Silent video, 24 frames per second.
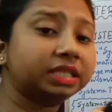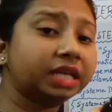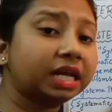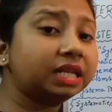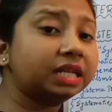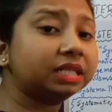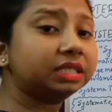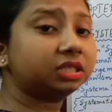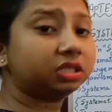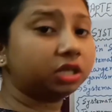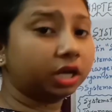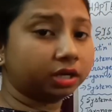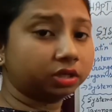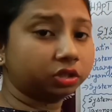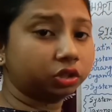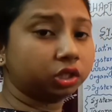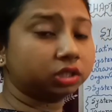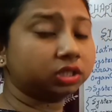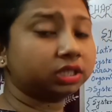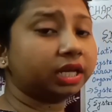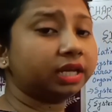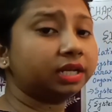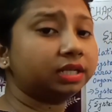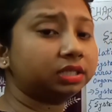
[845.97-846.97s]
cell
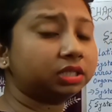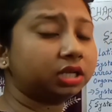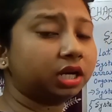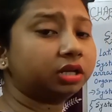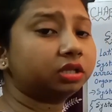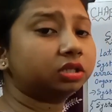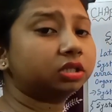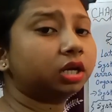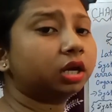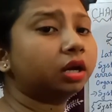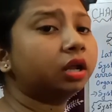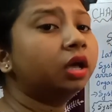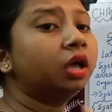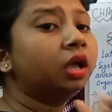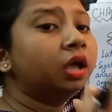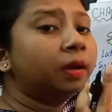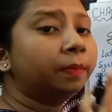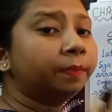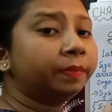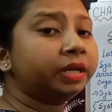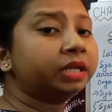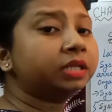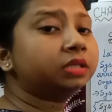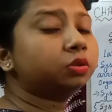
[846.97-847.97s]
structure. Cell structure
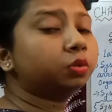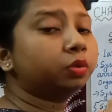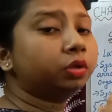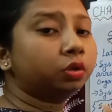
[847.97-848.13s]
means,